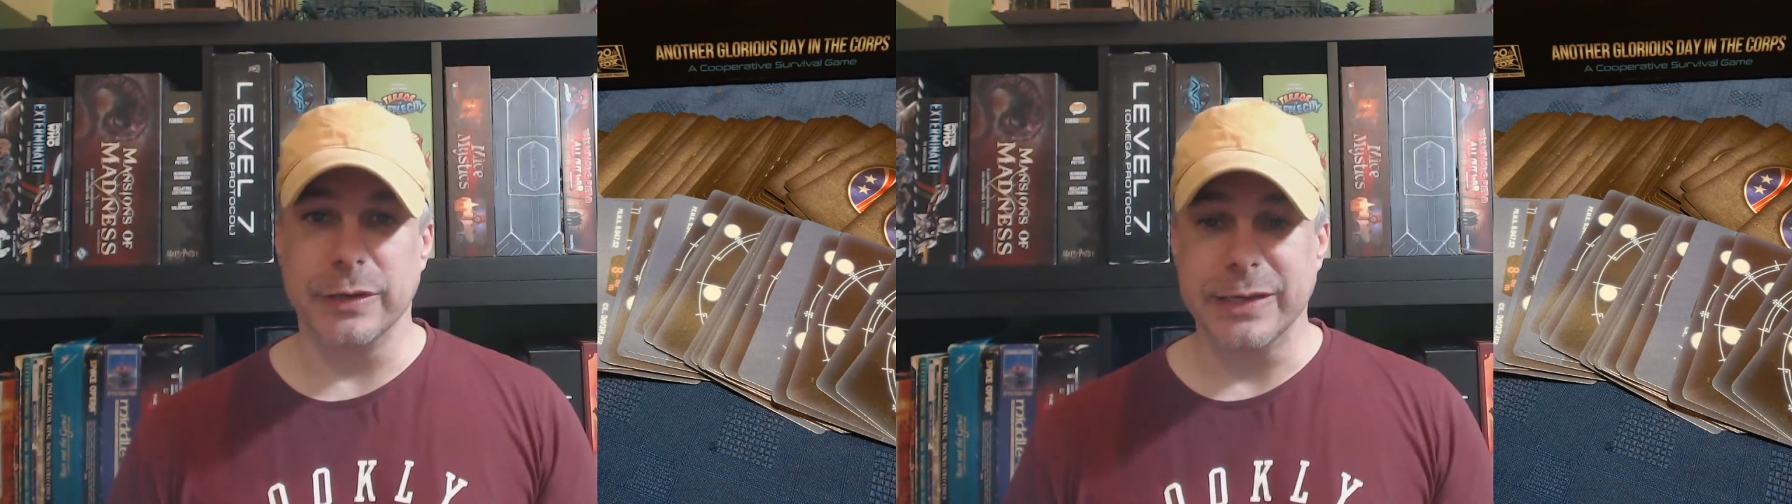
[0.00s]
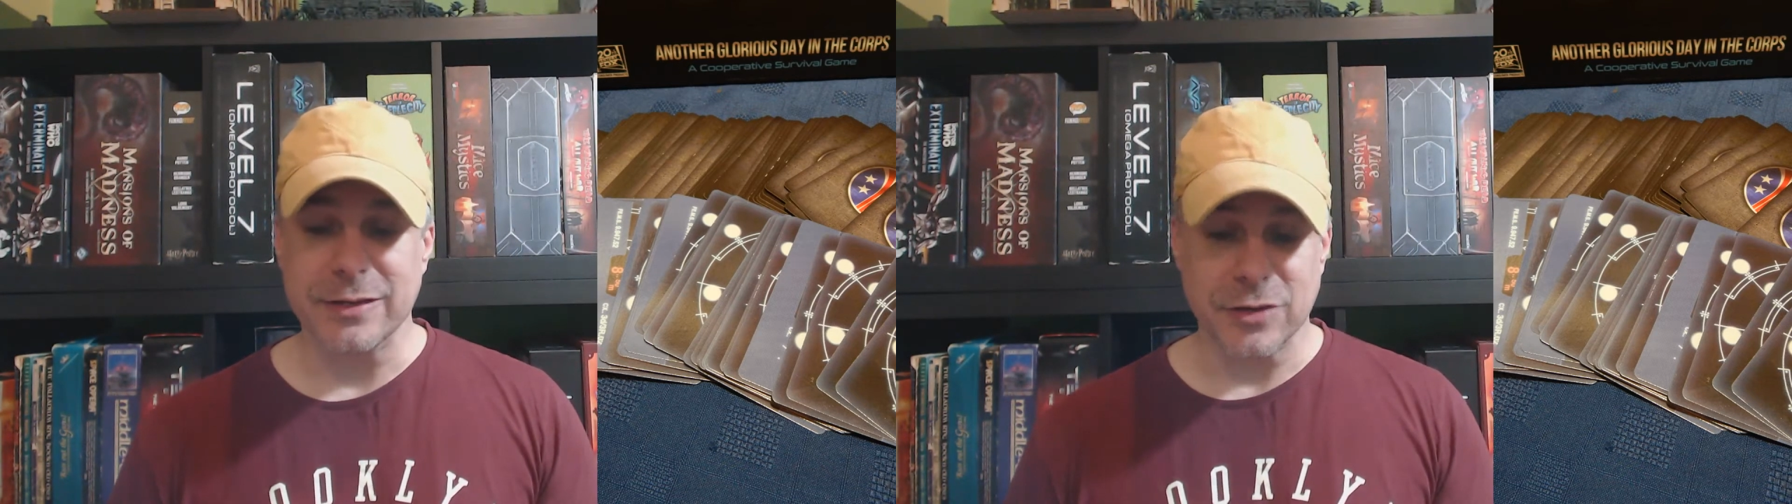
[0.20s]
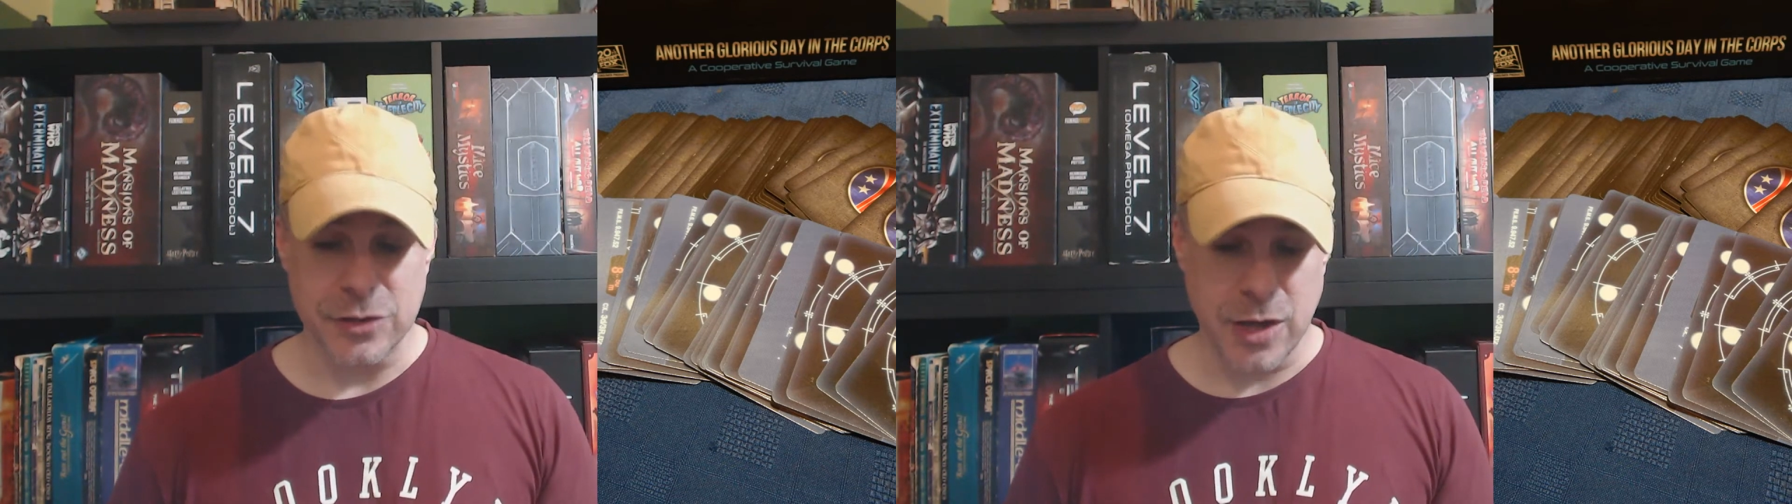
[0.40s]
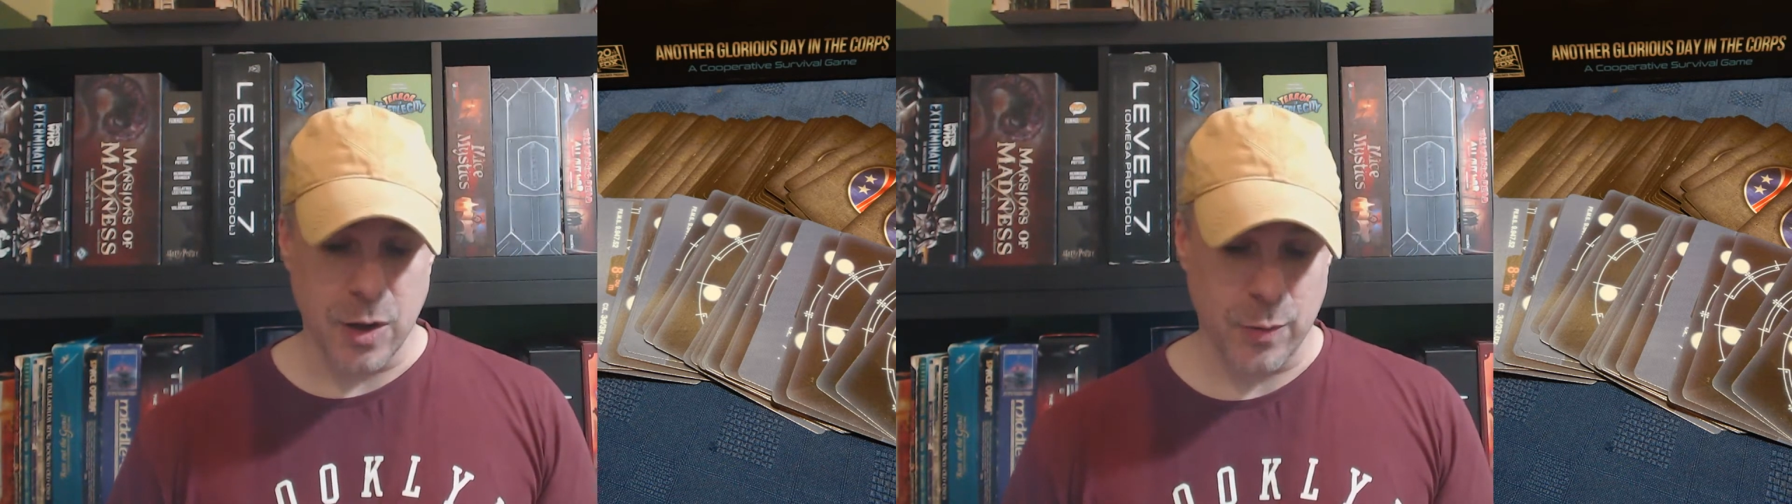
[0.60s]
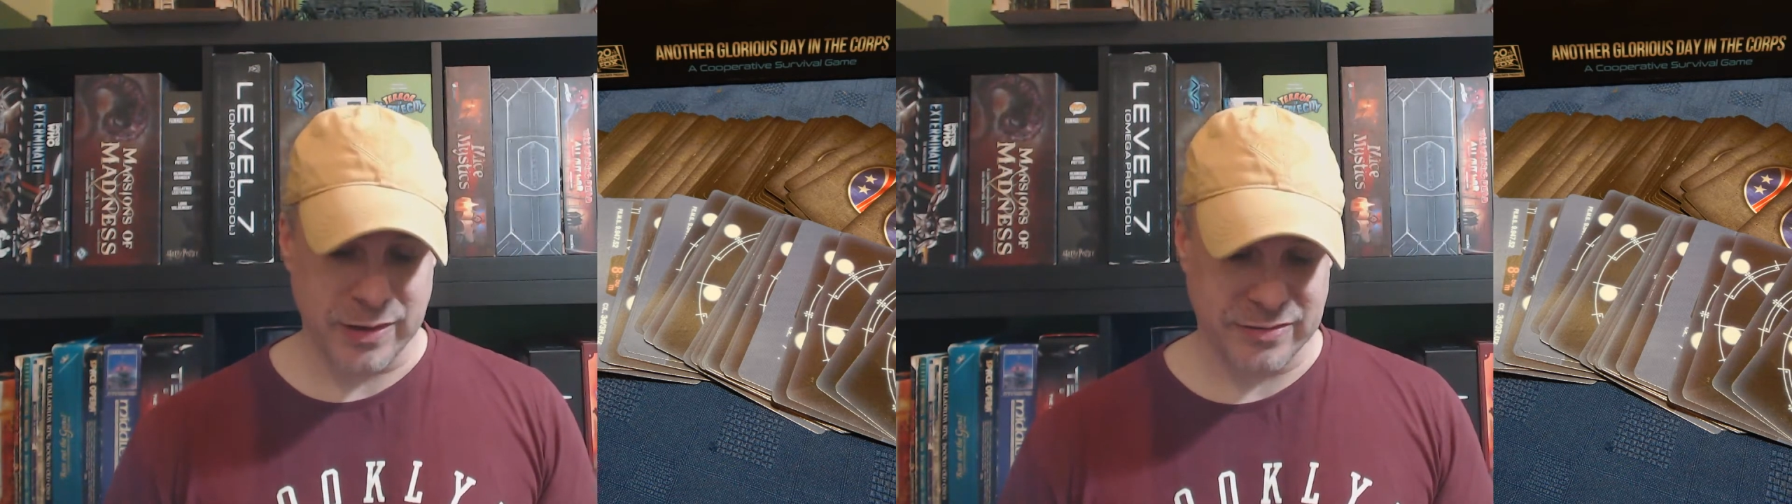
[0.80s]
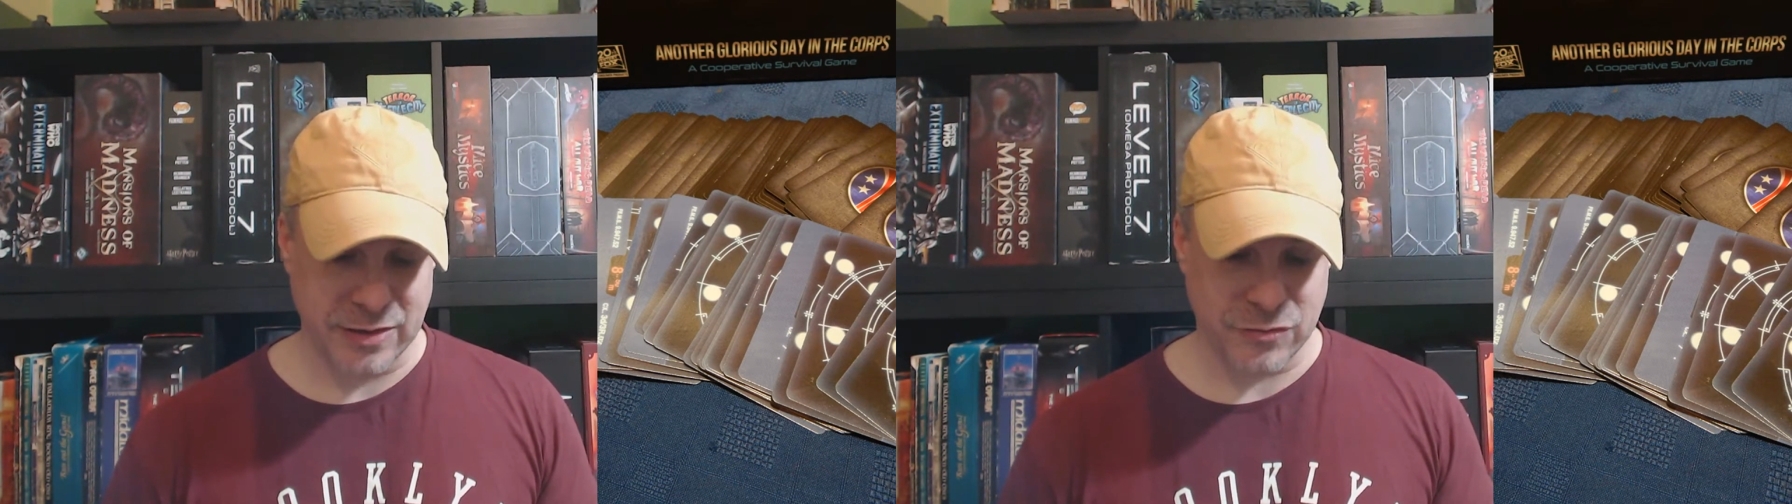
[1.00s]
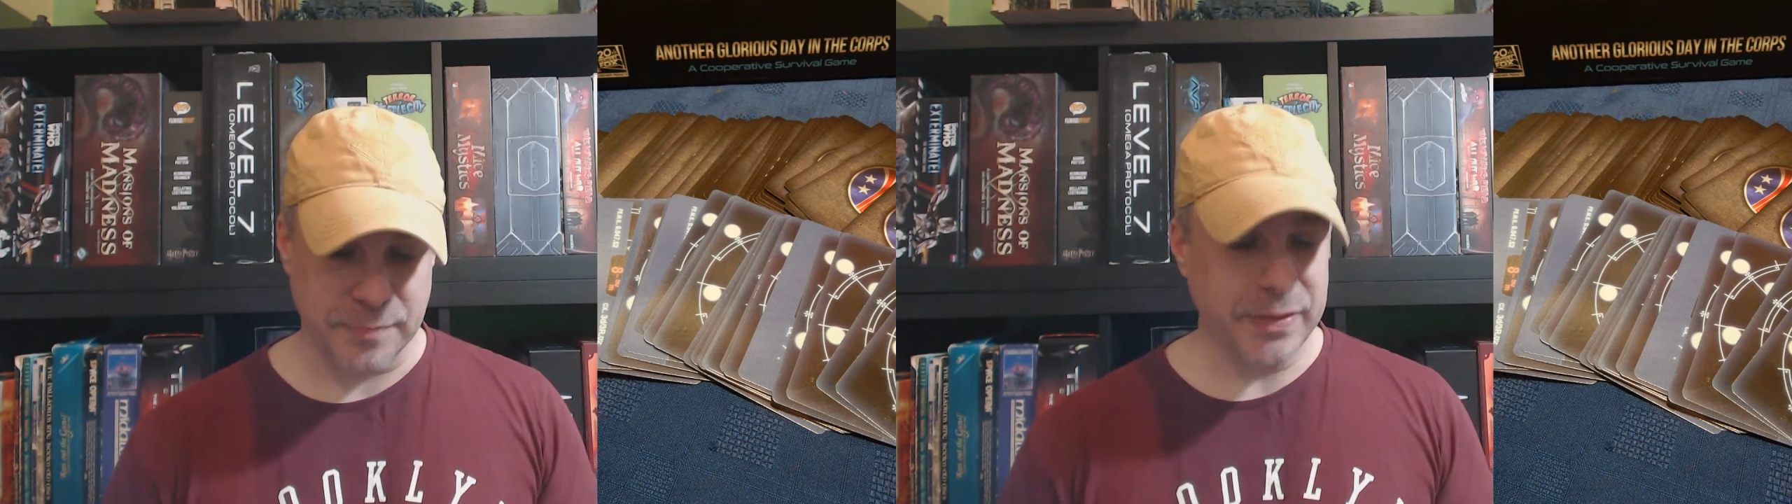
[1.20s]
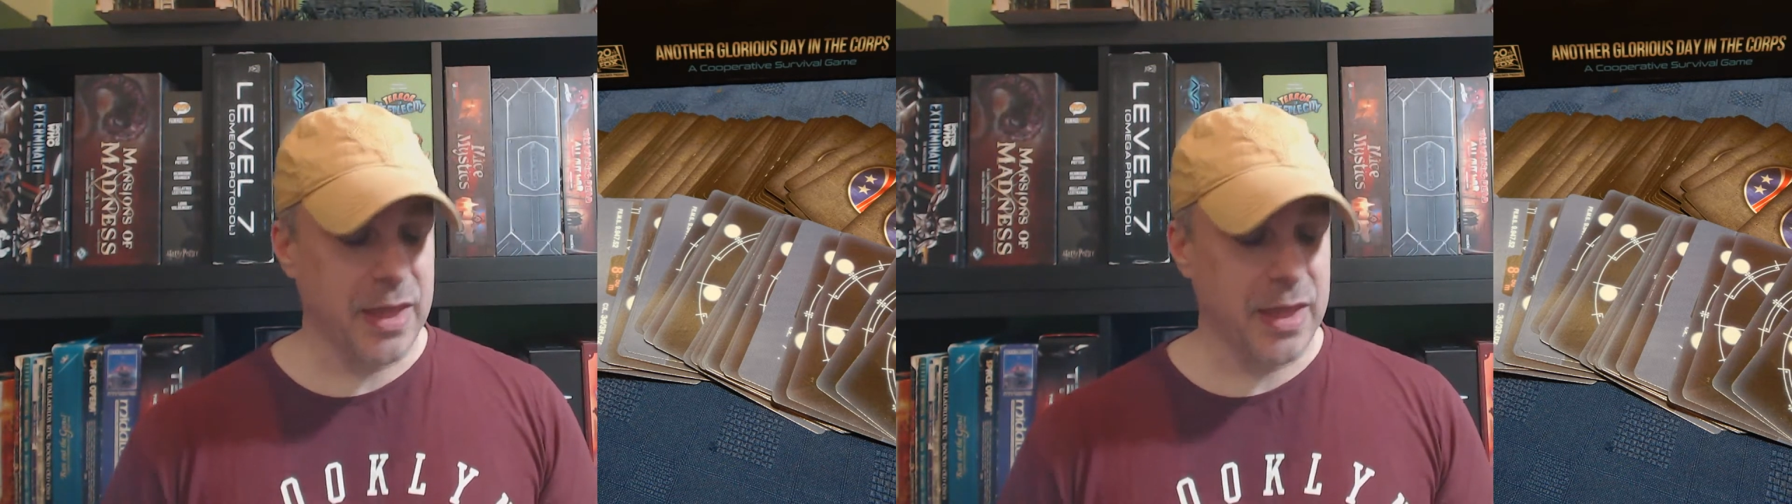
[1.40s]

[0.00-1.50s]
need to know, etc.